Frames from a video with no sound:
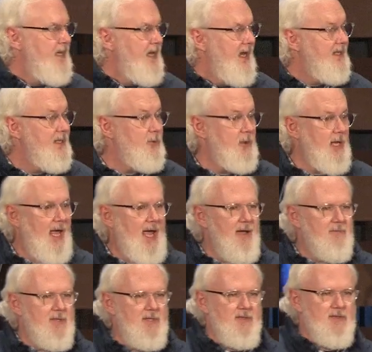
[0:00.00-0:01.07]
And they would
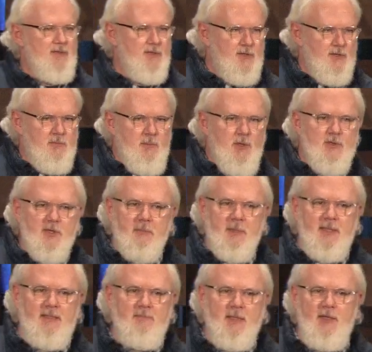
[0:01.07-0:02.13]
have this music,
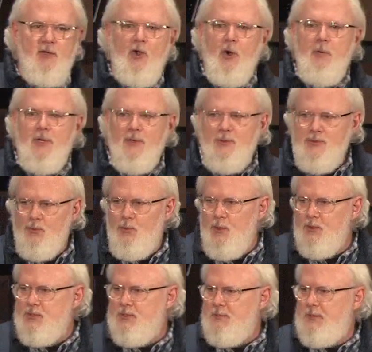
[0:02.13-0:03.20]
but nobody was
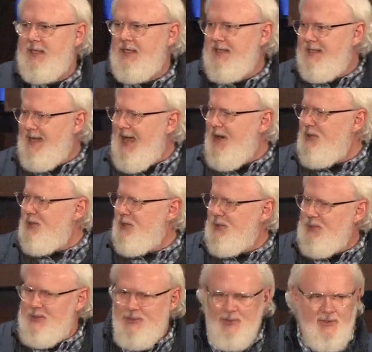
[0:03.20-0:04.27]
worshiping. Like now you go to
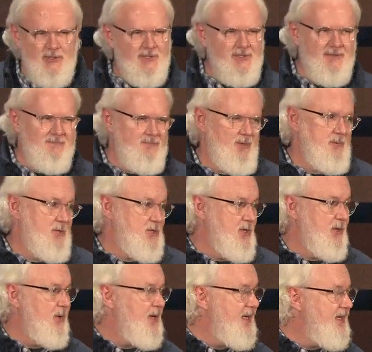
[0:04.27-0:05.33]
church, pretty much you
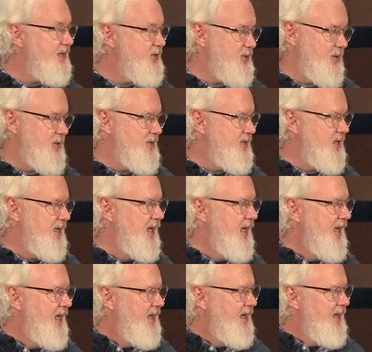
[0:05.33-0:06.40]
go to any church and
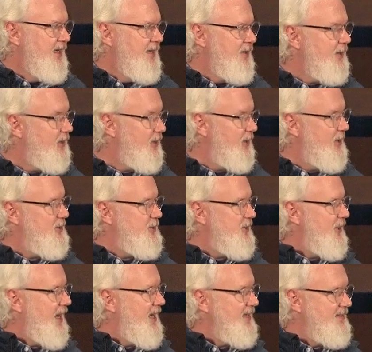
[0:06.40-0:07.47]
they're going to close
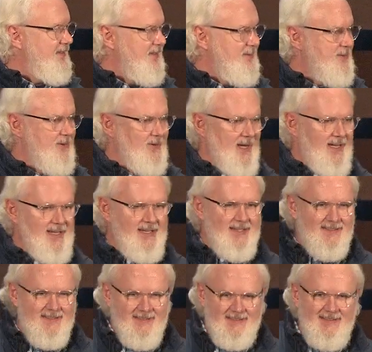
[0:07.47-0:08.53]
their eyes and lift their
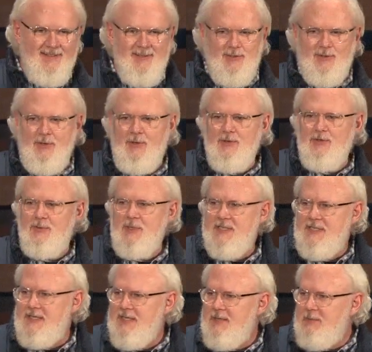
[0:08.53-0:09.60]
hands and sing the songs we
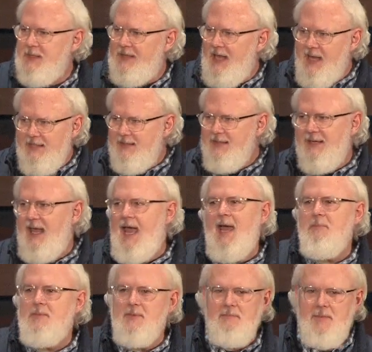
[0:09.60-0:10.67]
sing. But that didn't
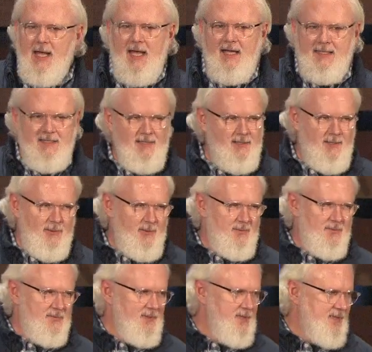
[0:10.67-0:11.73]
happen back, you
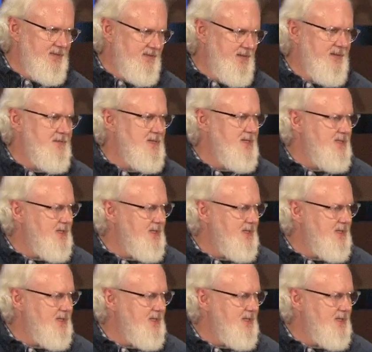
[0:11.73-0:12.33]
know, in the 70s.